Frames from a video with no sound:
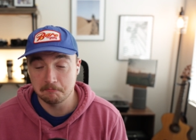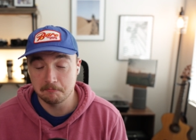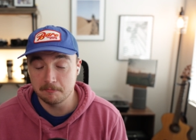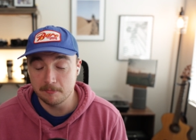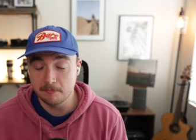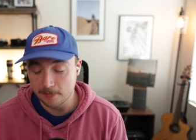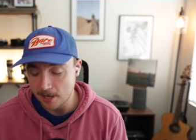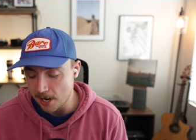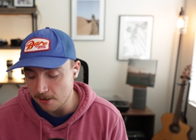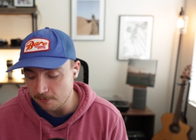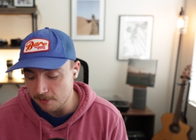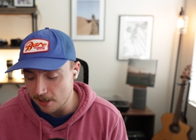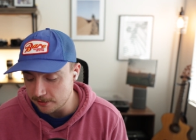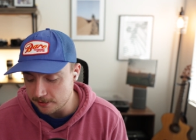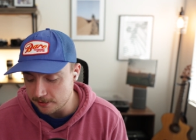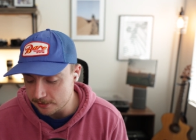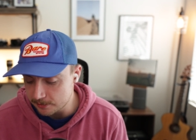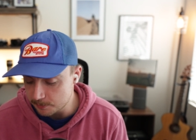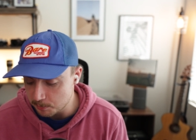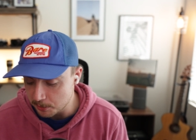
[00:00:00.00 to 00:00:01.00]
I read
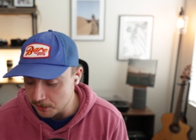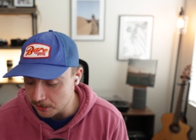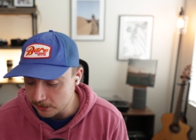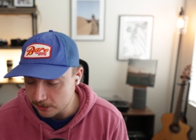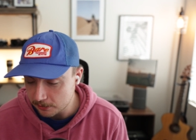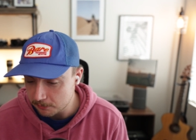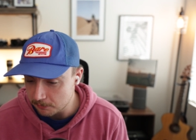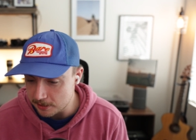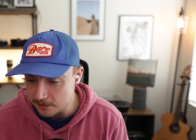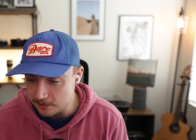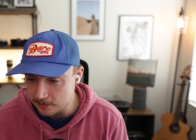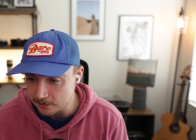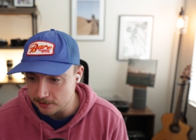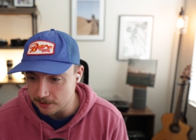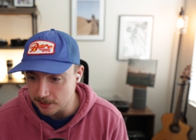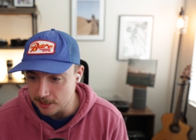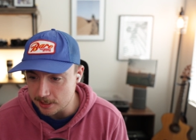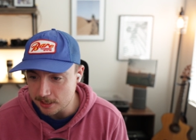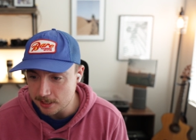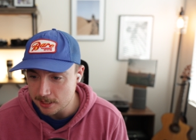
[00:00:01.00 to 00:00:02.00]
this book
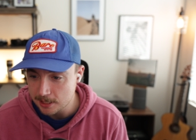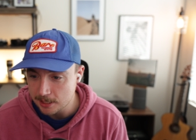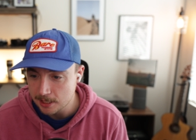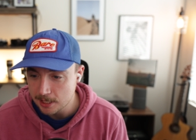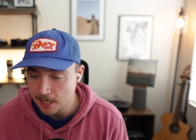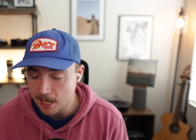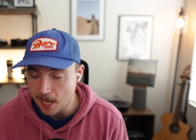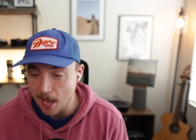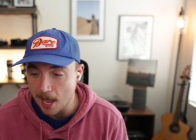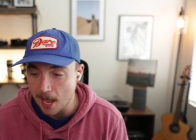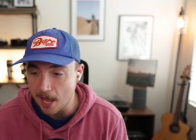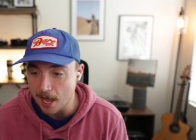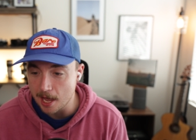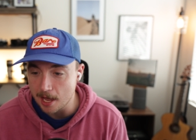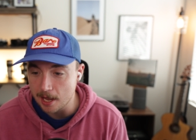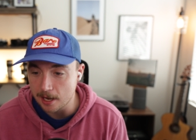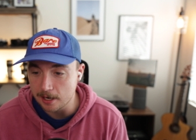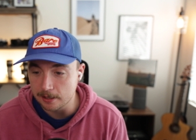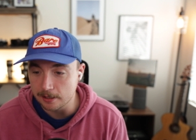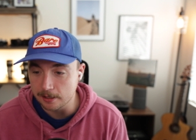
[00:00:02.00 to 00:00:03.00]
recently,
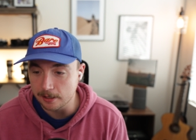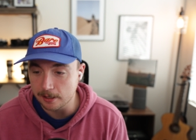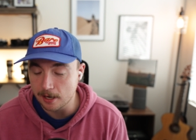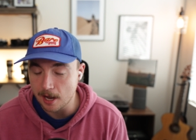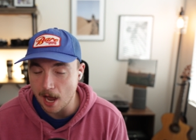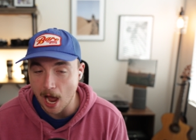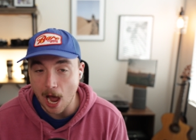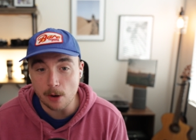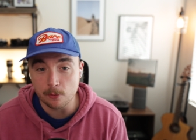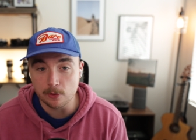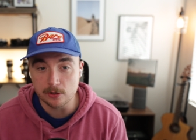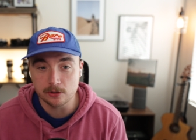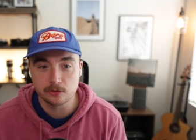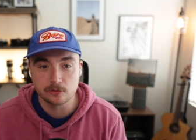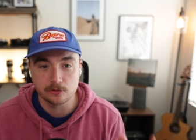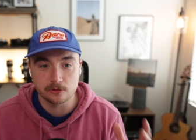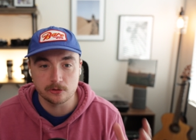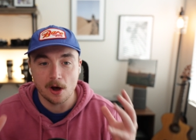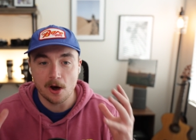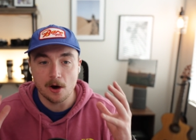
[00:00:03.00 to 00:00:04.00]
and I was
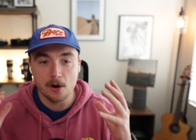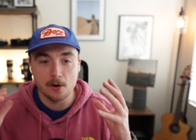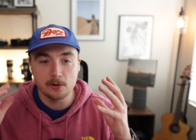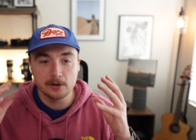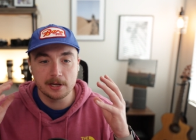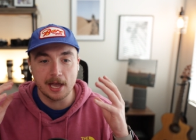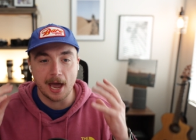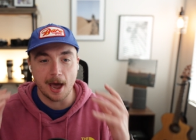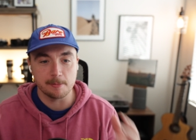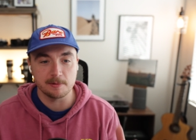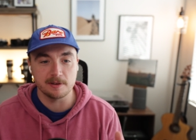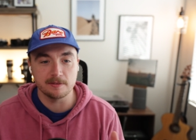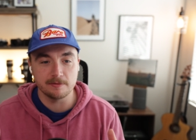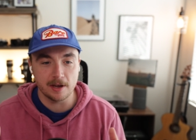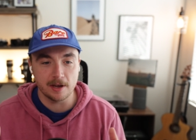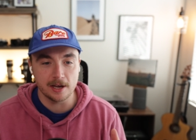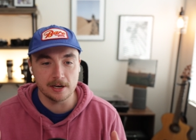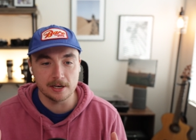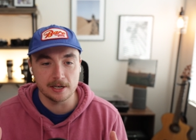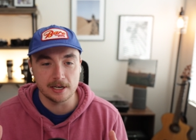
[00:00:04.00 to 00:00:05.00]
so
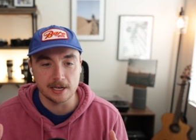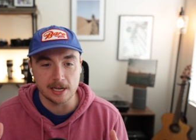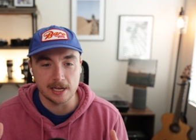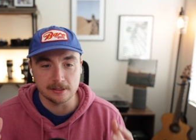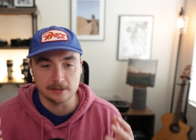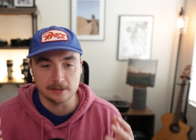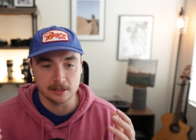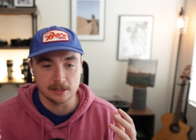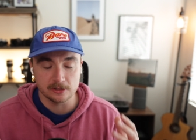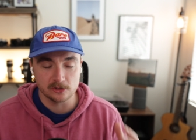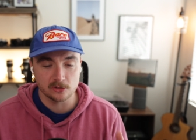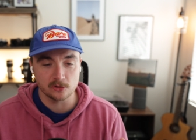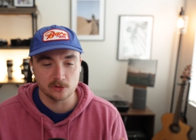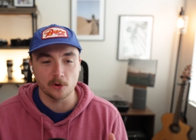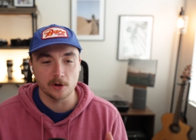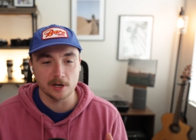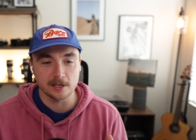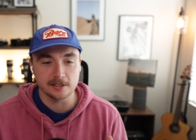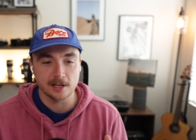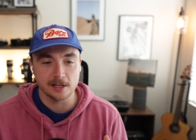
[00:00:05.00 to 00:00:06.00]
captivated into the
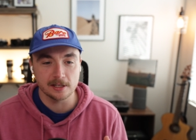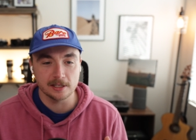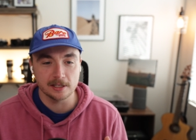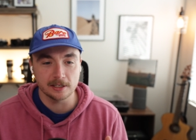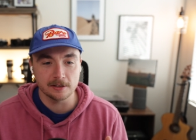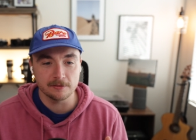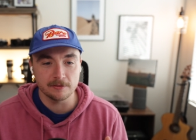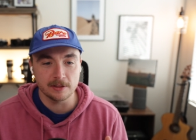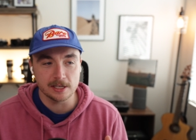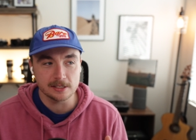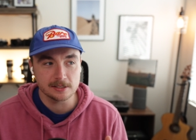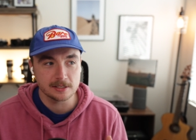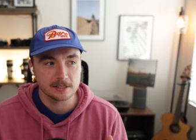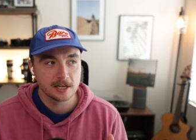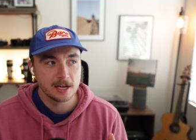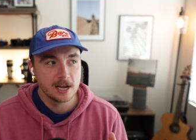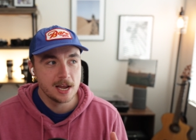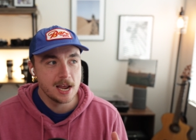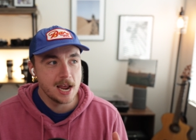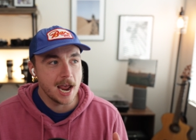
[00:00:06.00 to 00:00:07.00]
storytelling of this
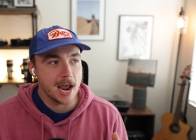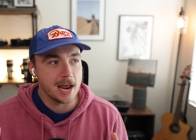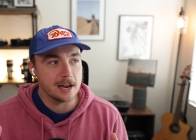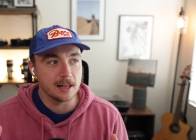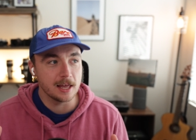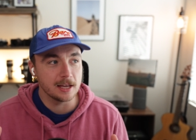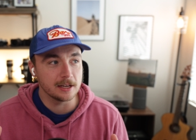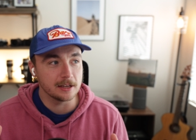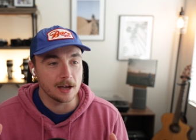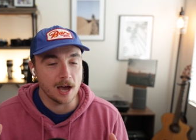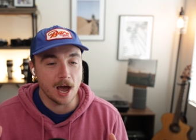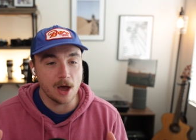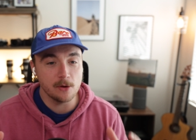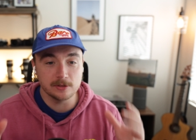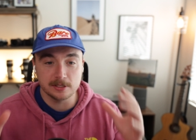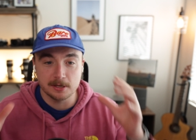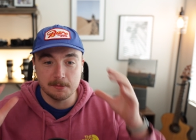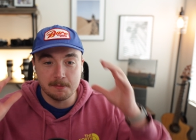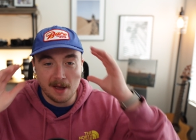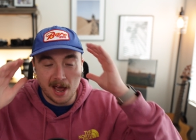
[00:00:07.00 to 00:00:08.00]
and like I was
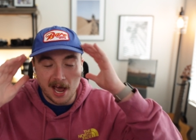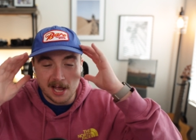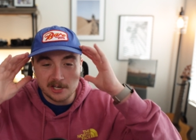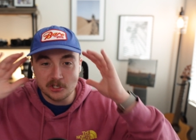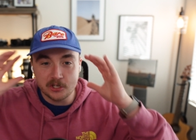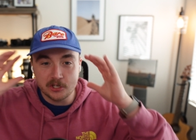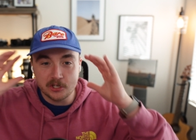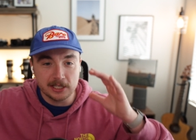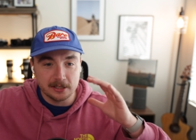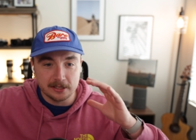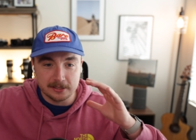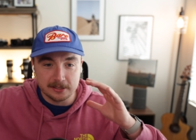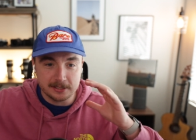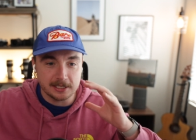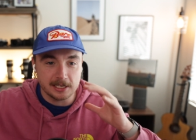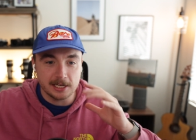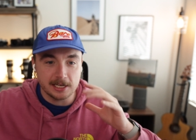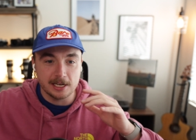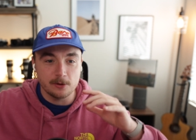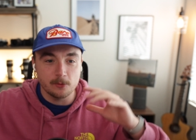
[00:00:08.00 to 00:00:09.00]
imagining the
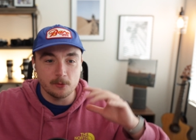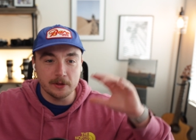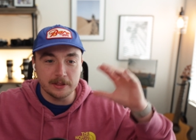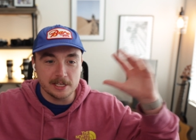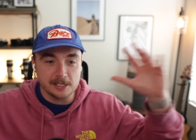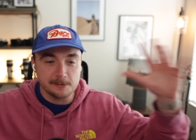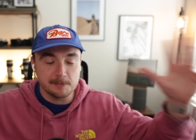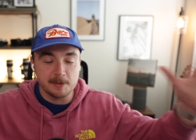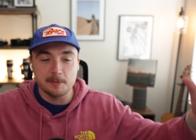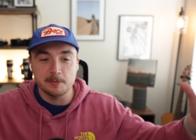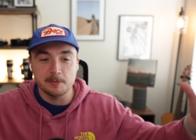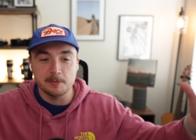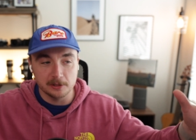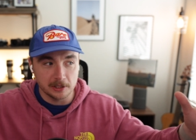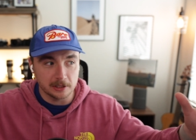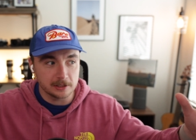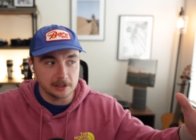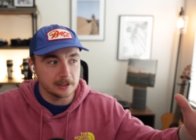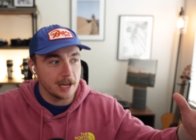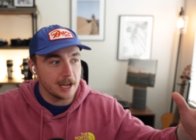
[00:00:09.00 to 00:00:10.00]
scene what these people
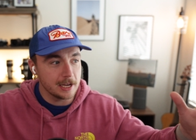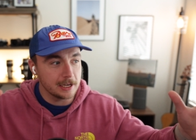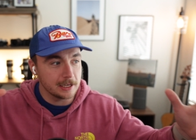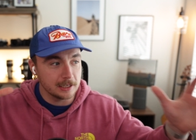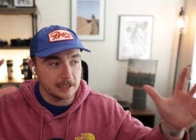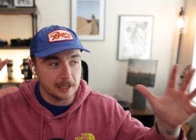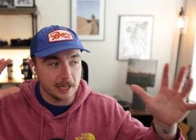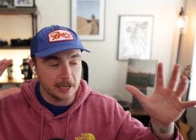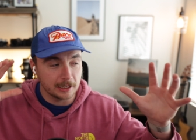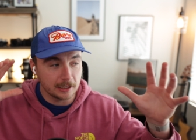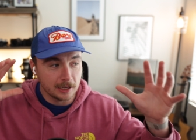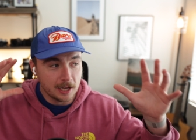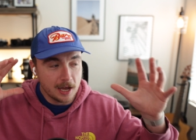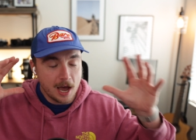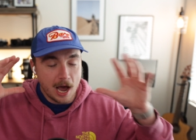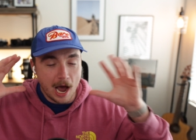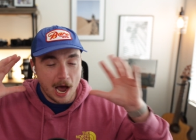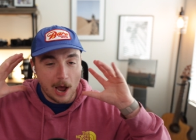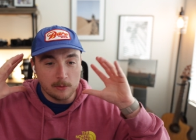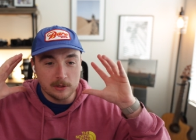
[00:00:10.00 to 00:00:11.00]
look like and like
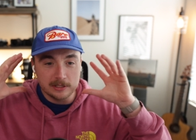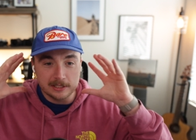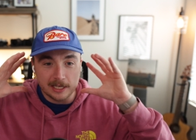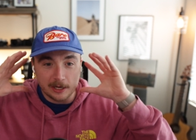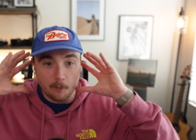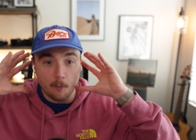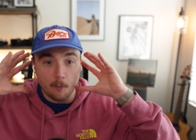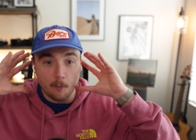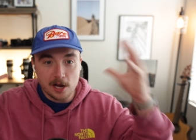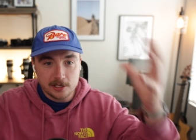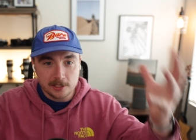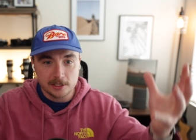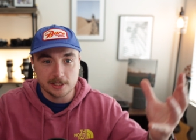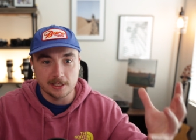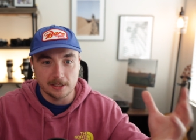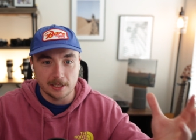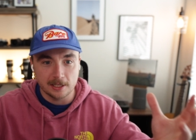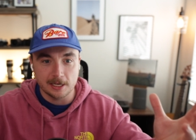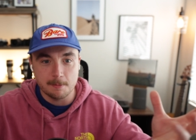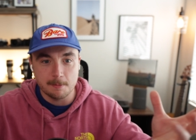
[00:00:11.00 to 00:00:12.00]
I was like watching it
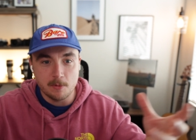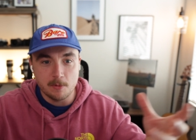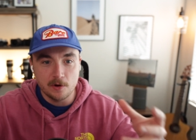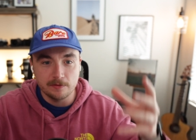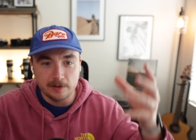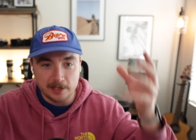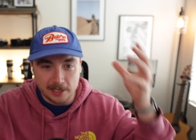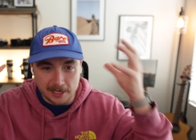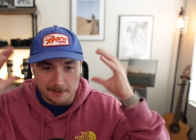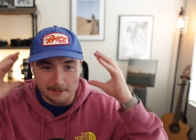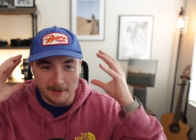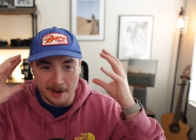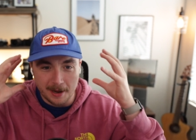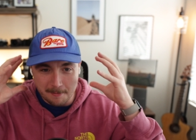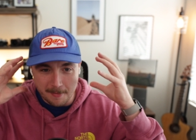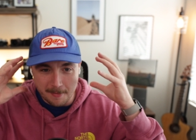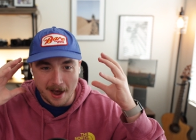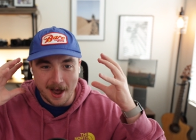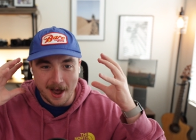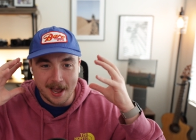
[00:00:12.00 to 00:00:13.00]
like a movie in my
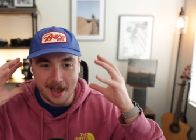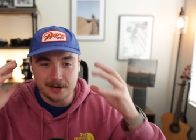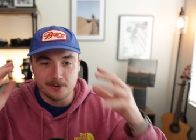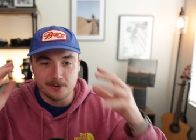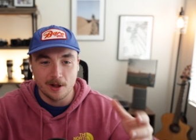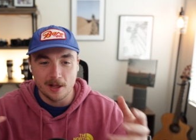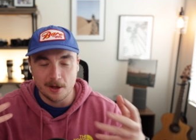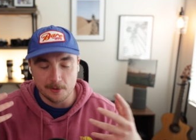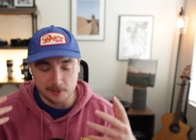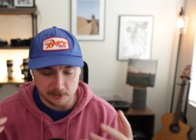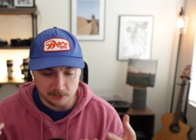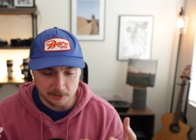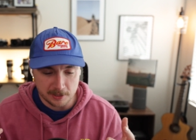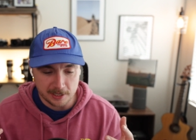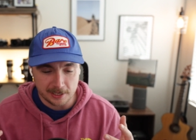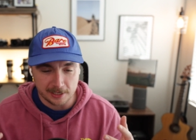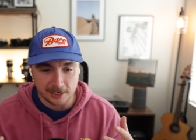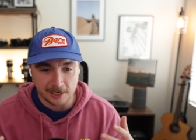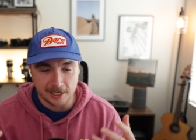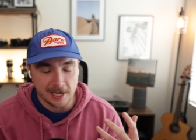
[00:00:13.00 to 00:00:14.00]
mind while I was
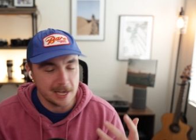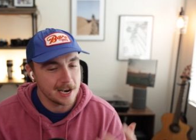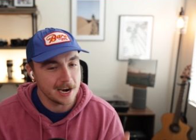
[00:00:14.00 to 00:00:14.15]
reading it and I